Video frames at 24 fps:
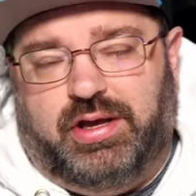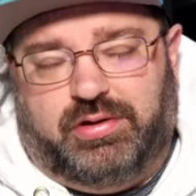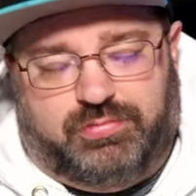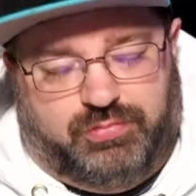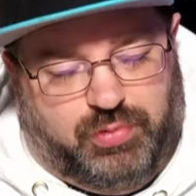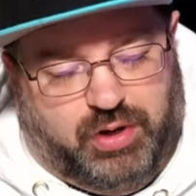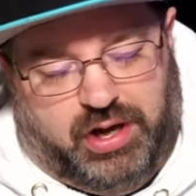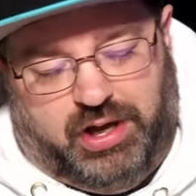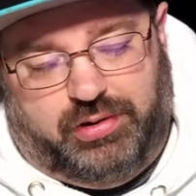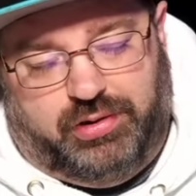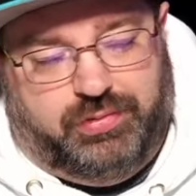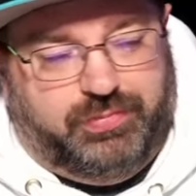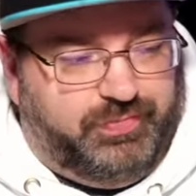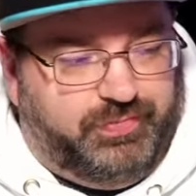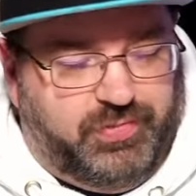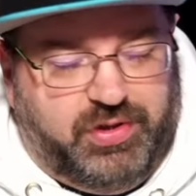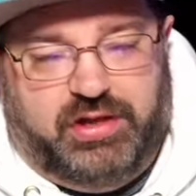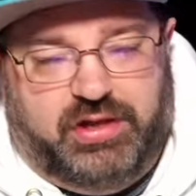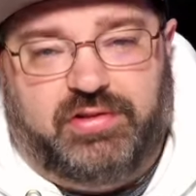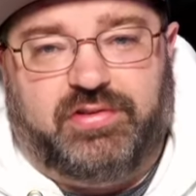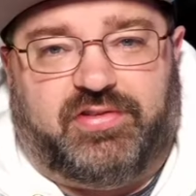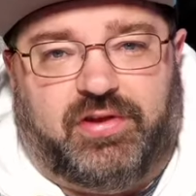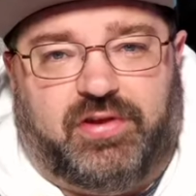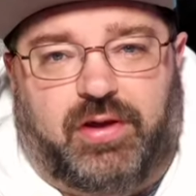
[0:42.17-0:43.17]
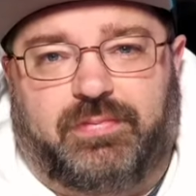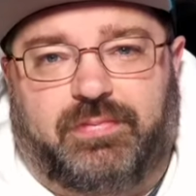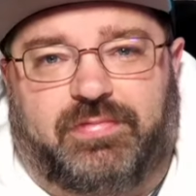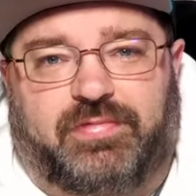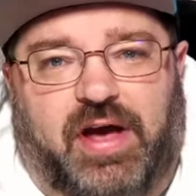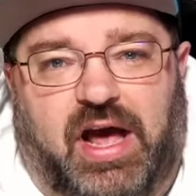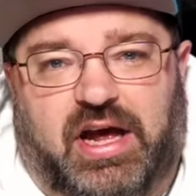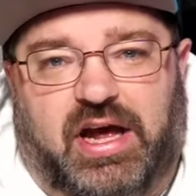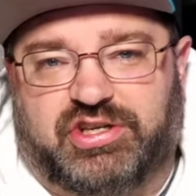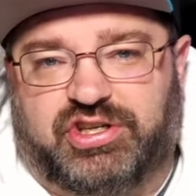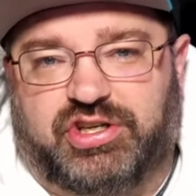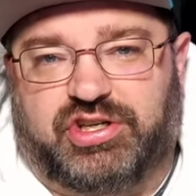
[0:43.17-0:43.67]
well, in some
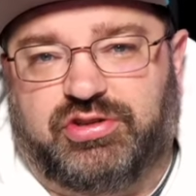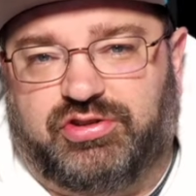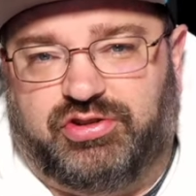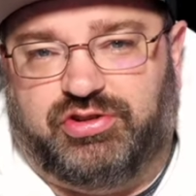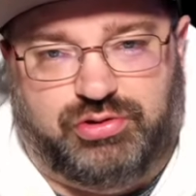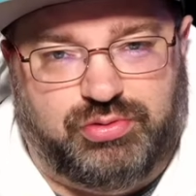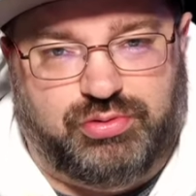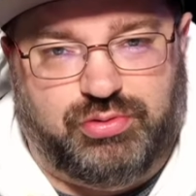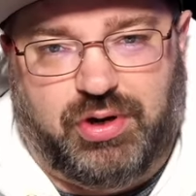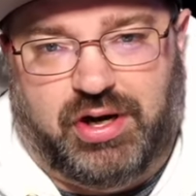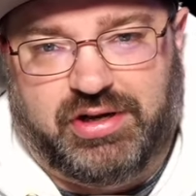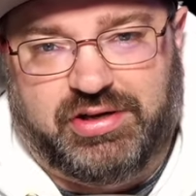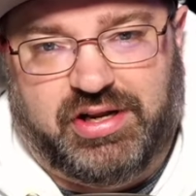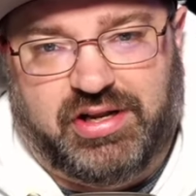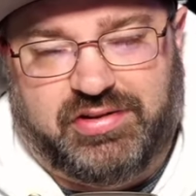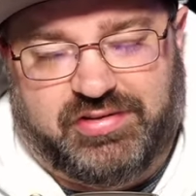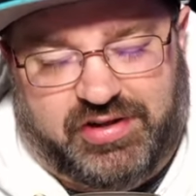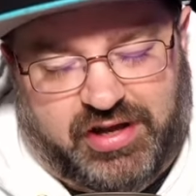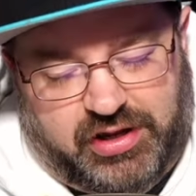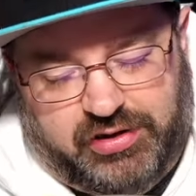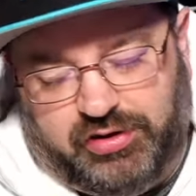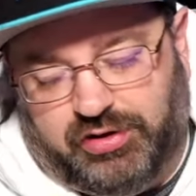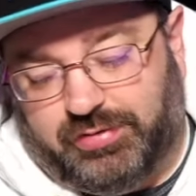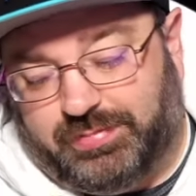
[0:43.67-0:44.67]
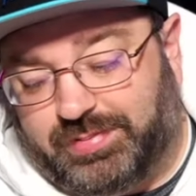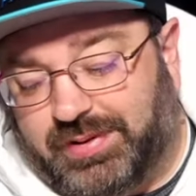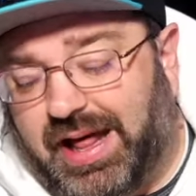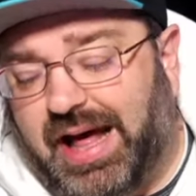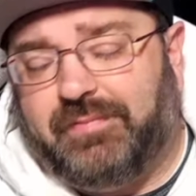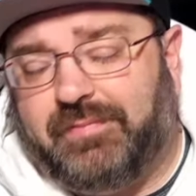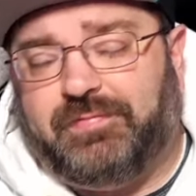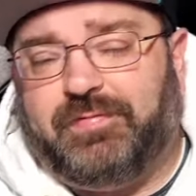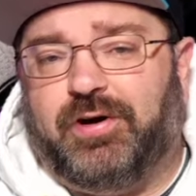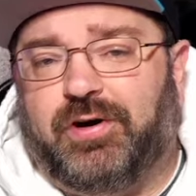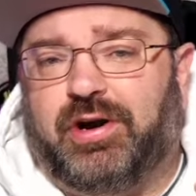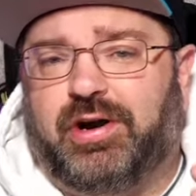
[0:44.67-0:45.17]
fashion to a Nintendo
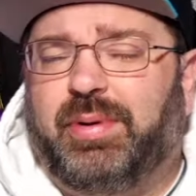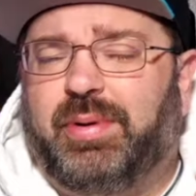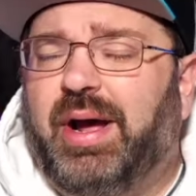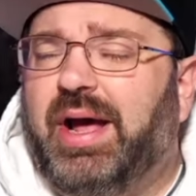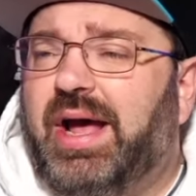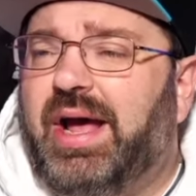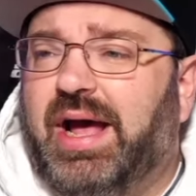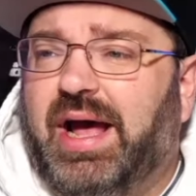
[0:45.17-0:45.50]
platform.